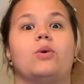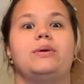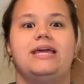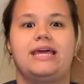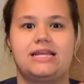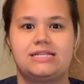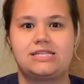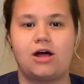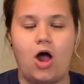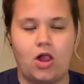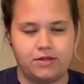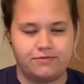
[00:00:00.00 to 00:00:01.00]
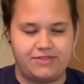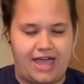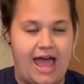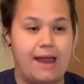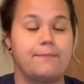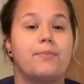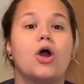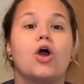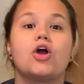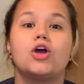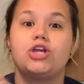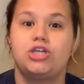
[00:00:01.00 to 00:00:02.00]
we get into all of that,
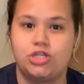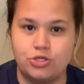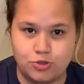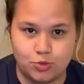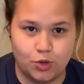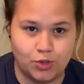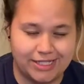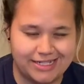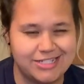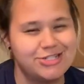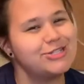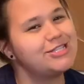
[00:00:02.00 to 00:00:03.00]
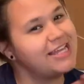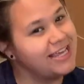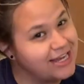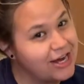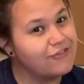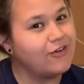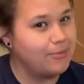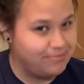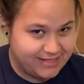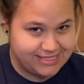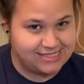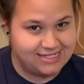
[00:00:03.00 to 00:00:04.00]
per usual, let's just take care of our
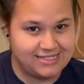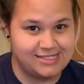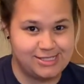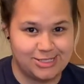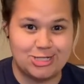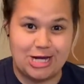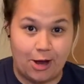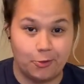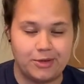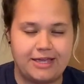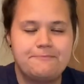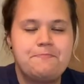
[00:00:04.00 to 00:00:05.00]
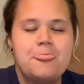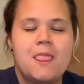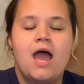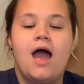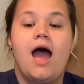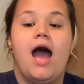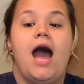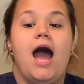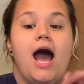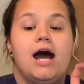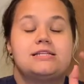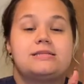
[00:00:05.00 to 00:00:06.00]
business, shall we?
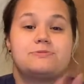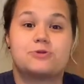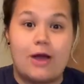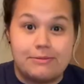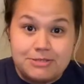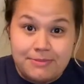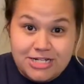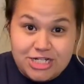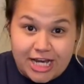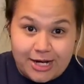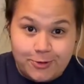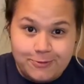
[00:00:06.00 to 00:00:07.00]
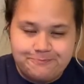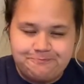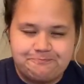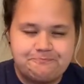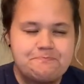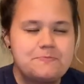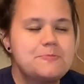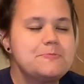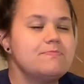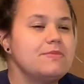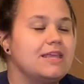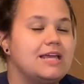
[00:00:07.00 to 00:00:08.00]
Subscribe to my channel.
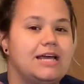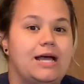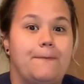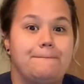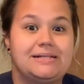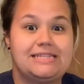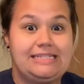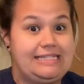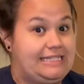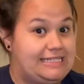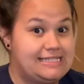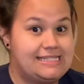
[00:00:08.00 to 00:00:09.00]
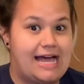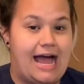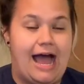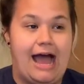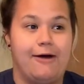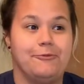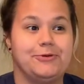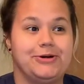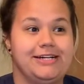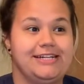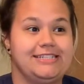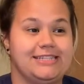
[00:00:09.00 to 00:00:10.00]
Please, I
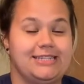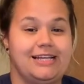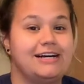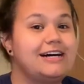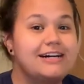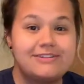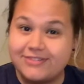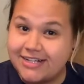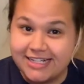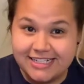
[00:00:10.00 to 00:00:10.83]
would love